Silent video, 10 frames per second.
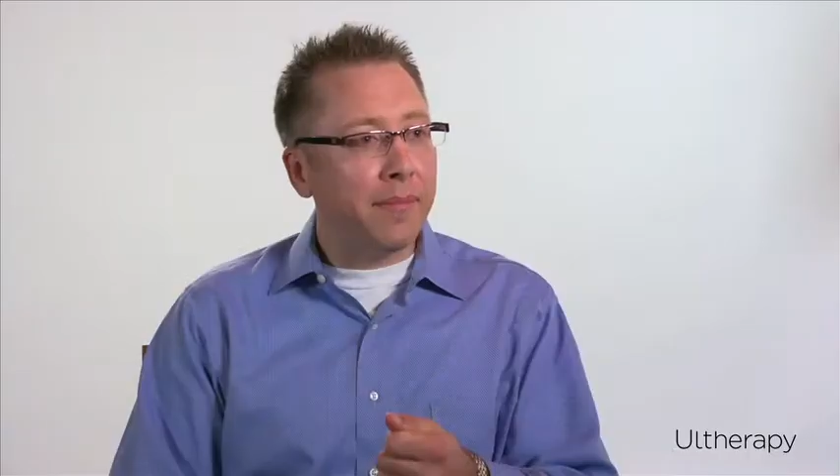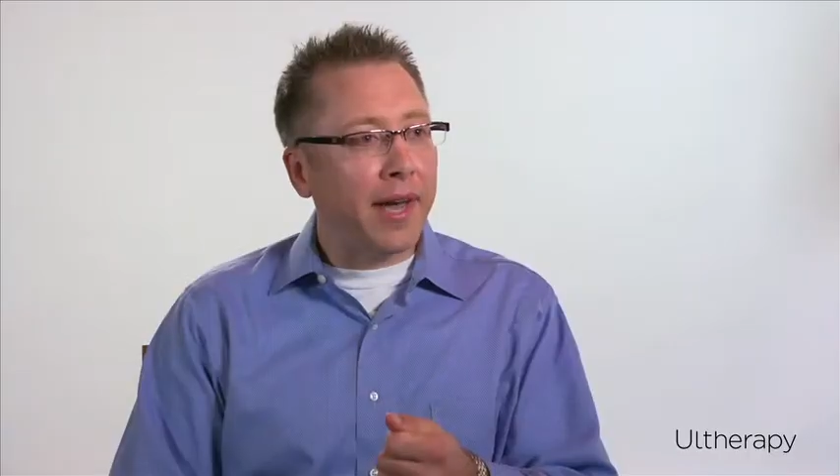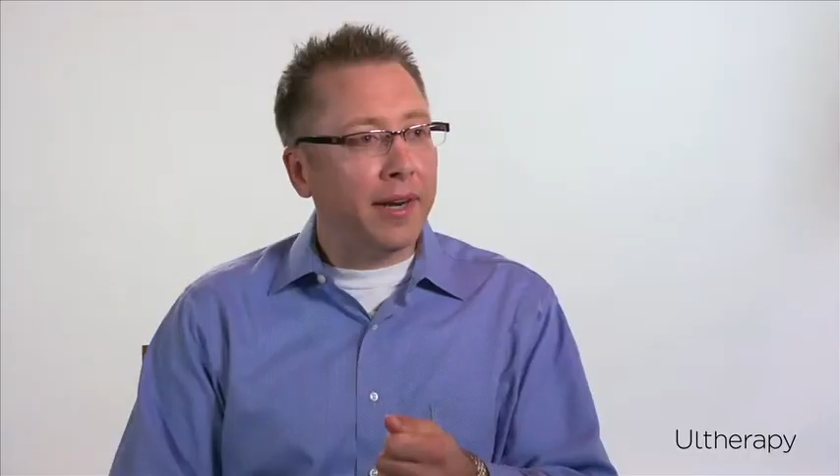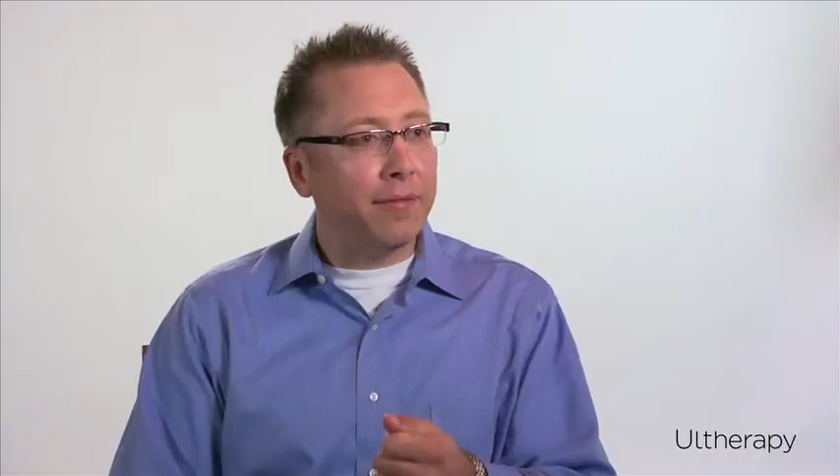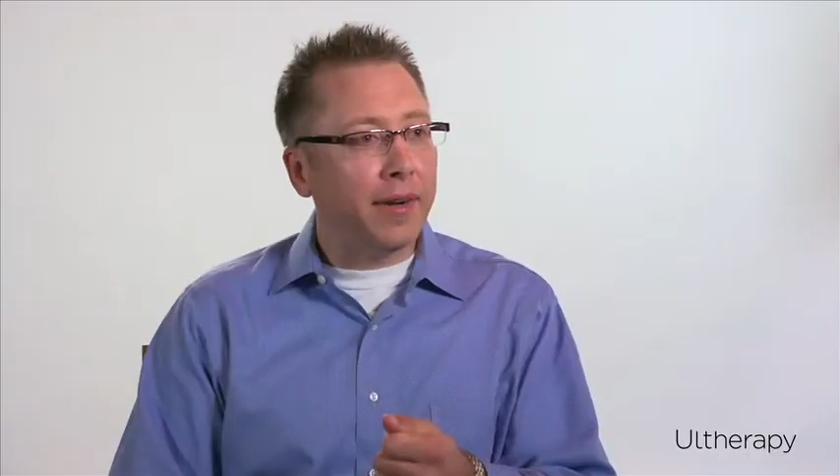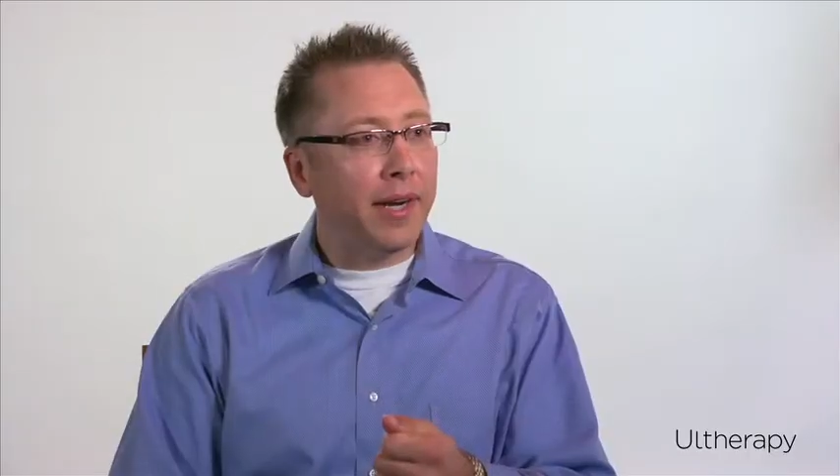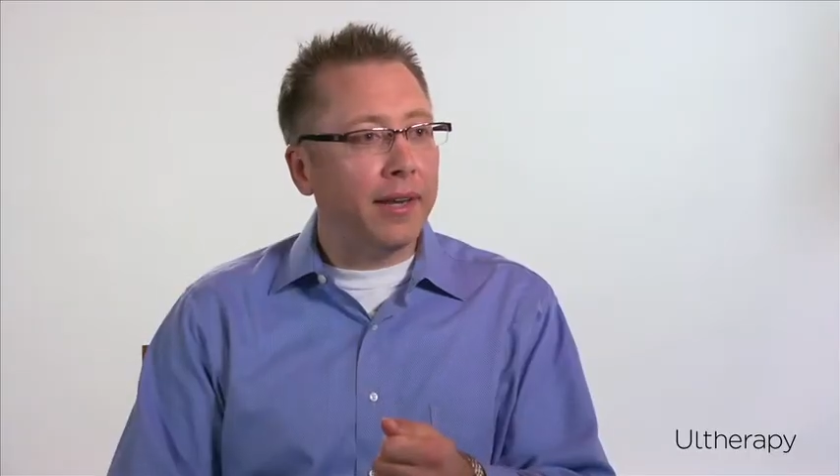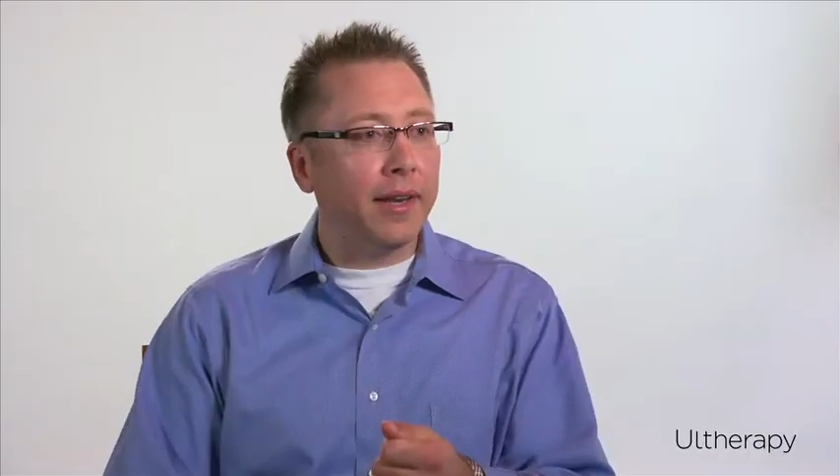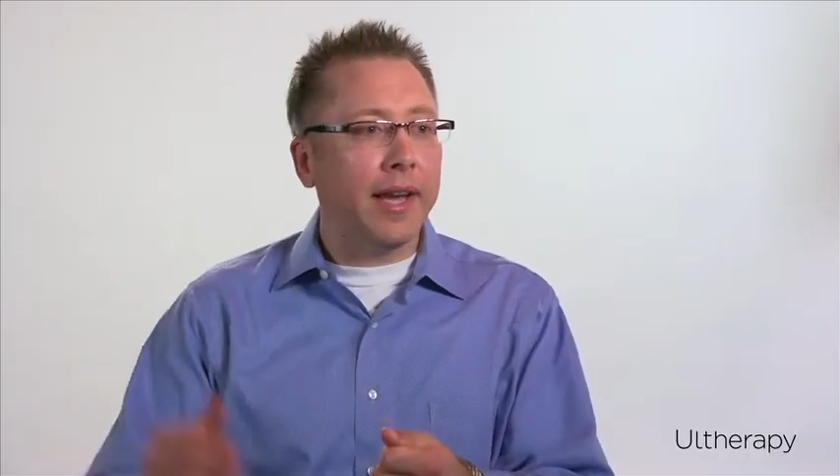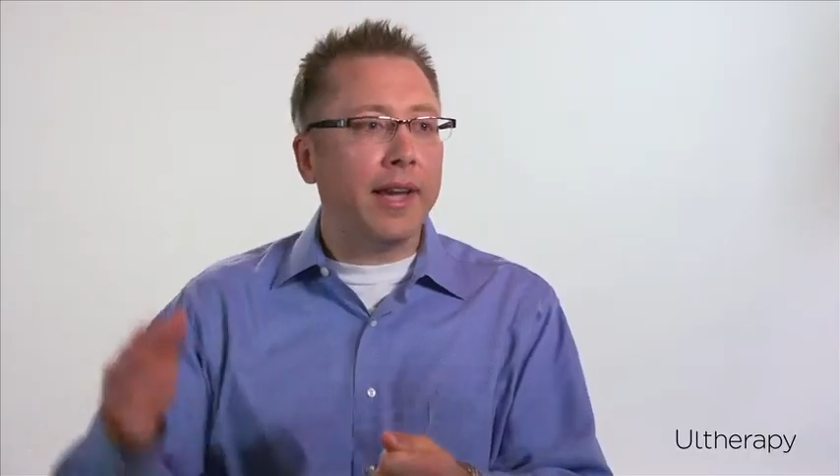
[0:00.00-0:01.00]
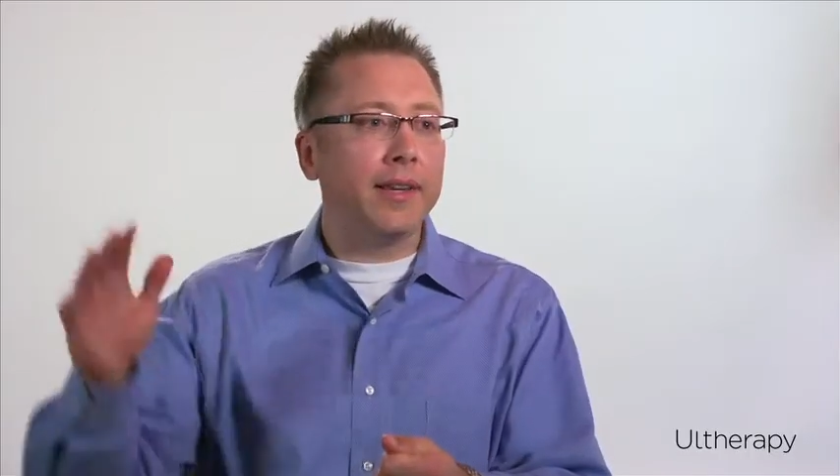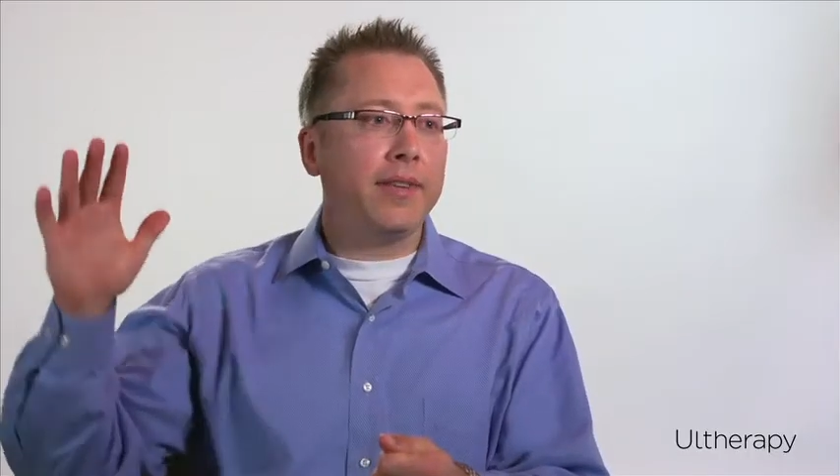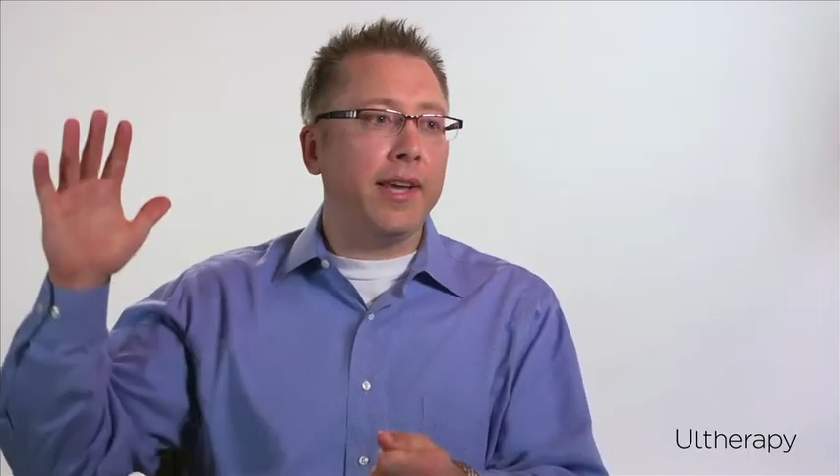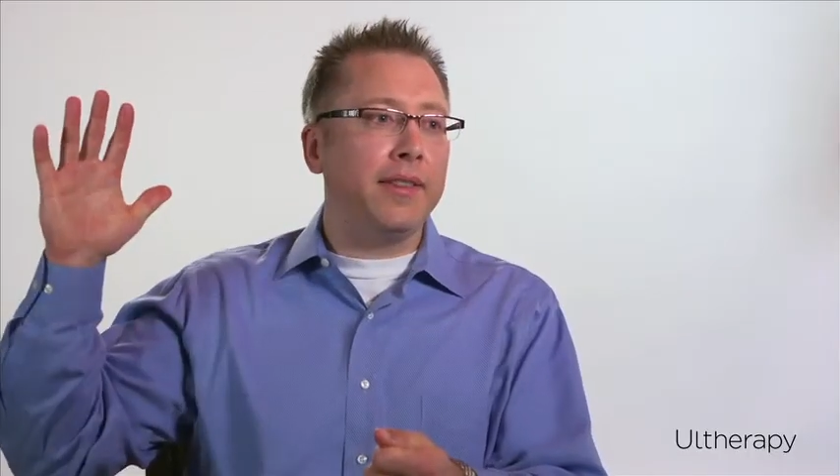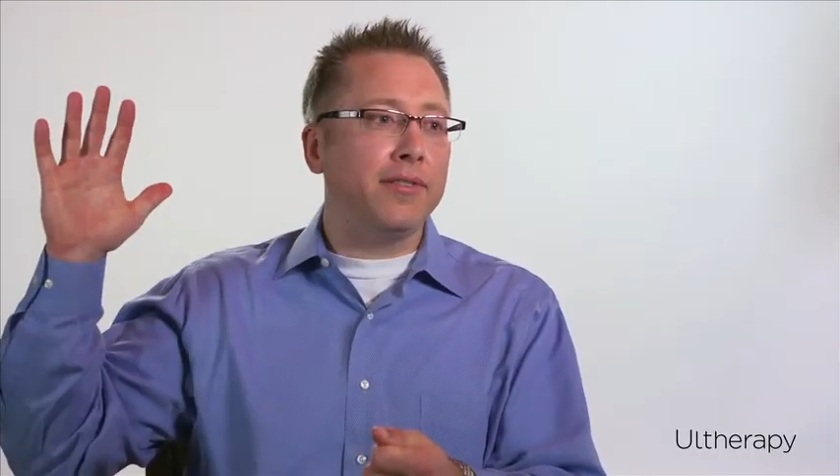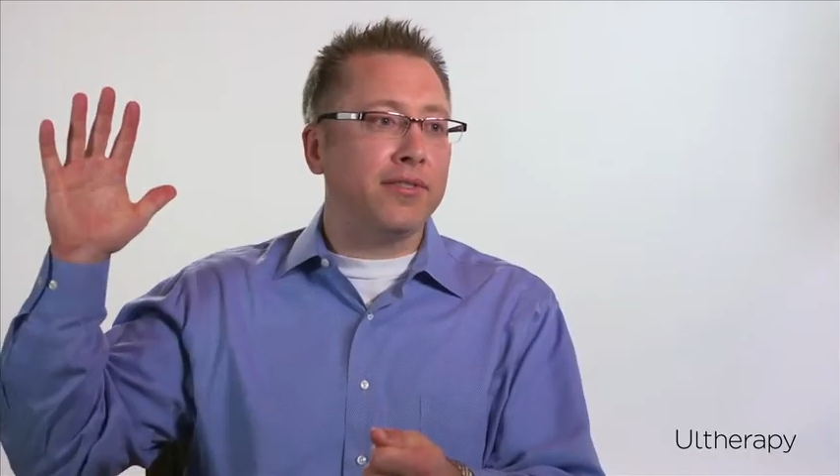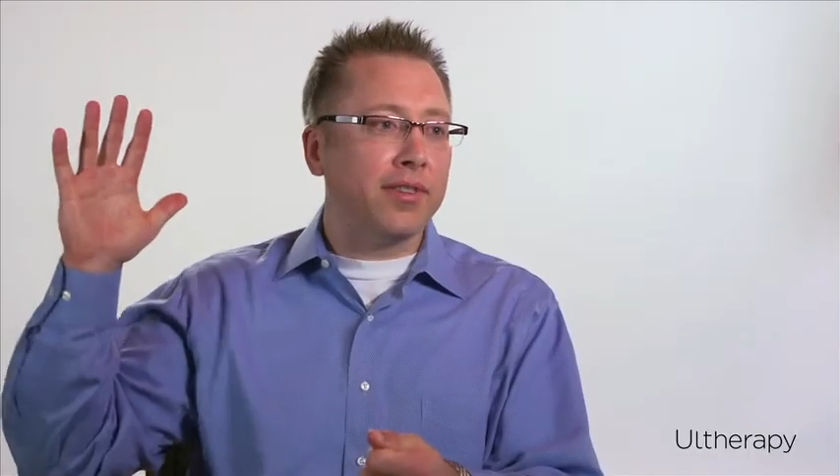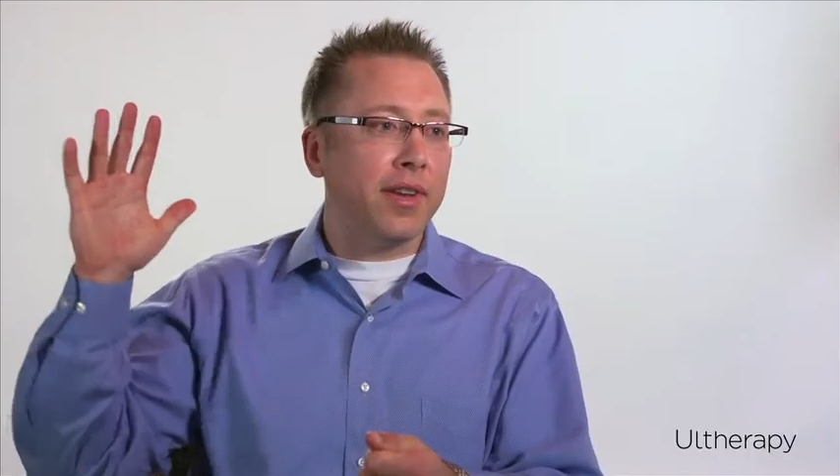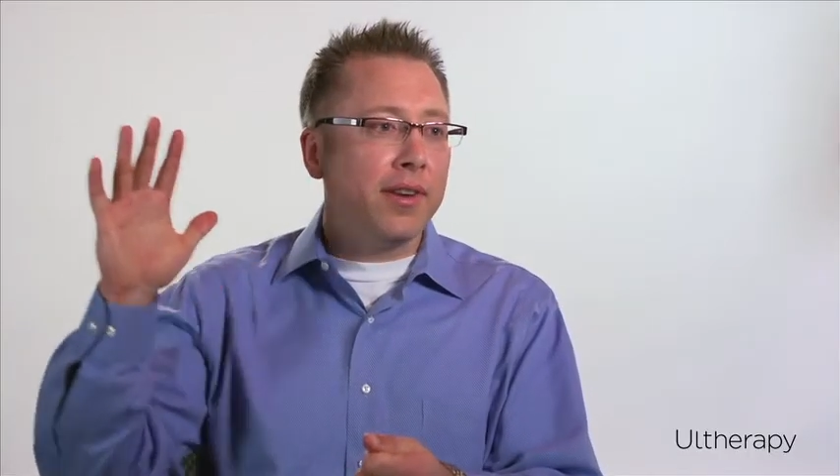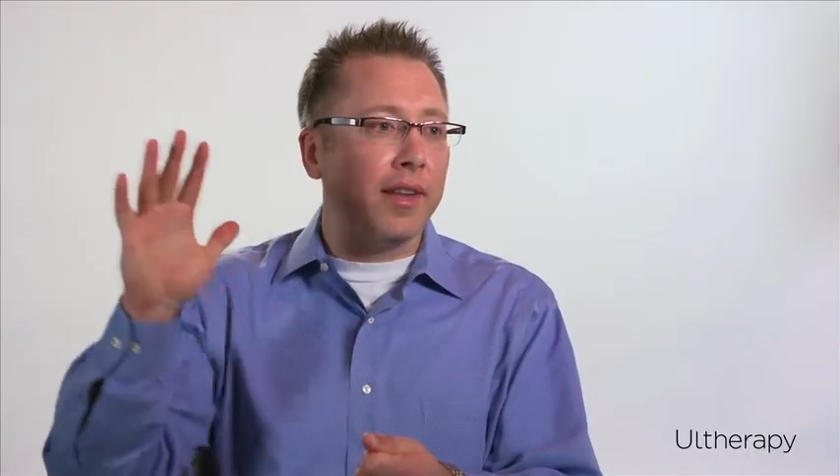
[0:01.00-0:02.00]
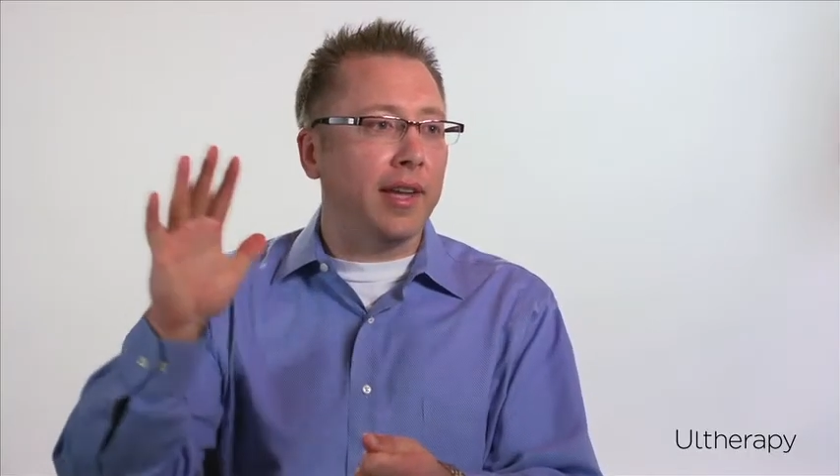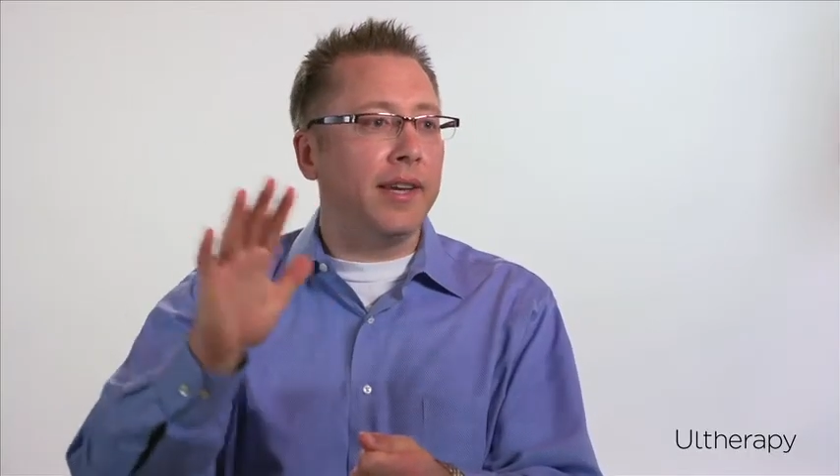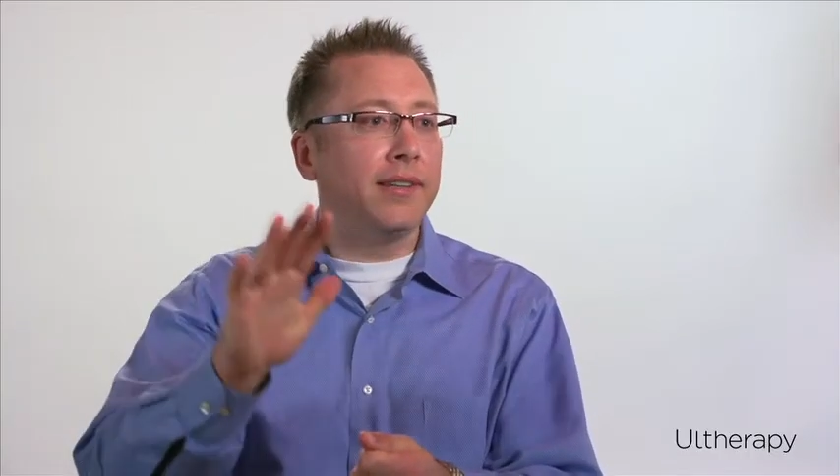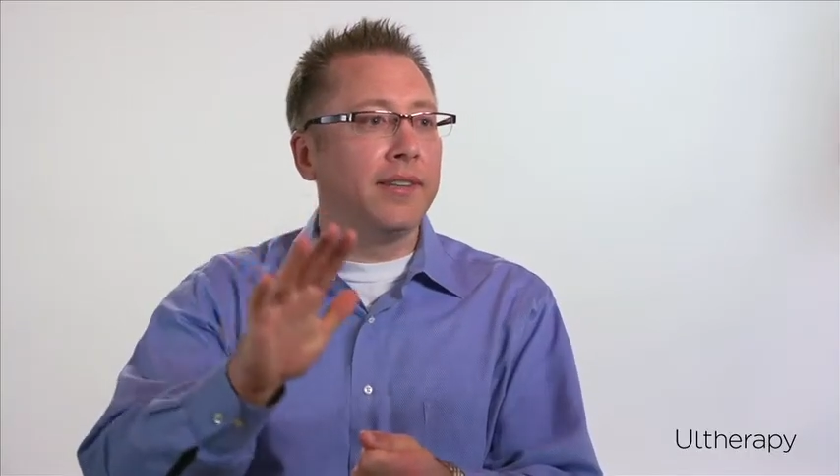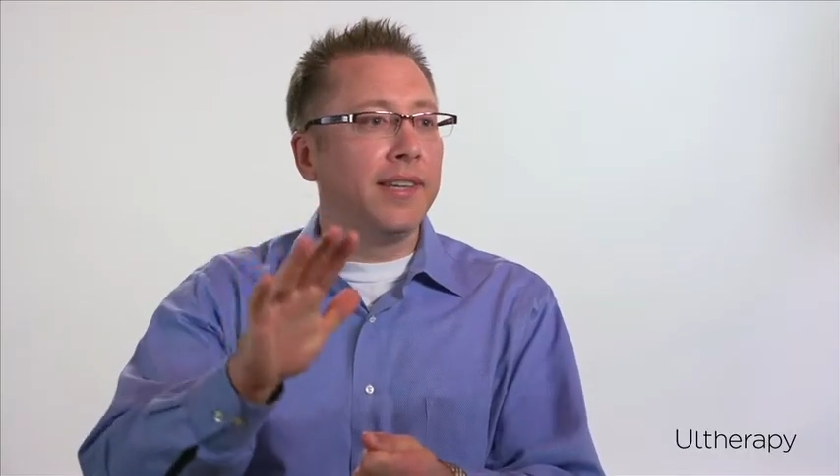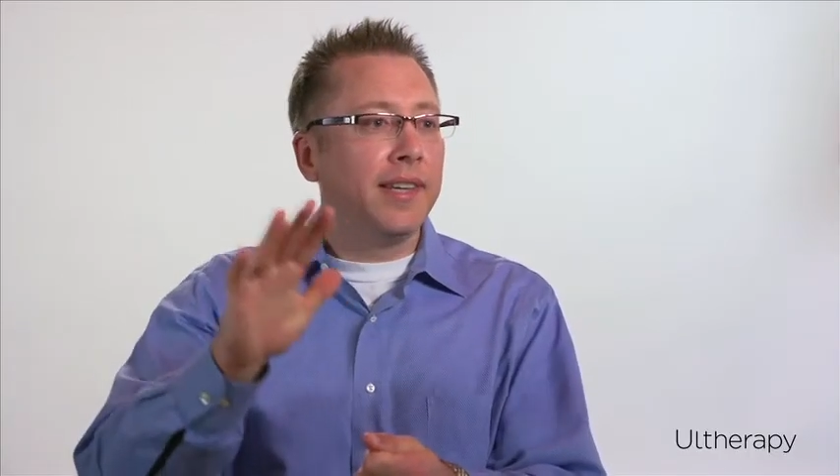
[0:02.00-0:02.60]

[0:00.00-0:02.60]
a magnifying glass and sunlight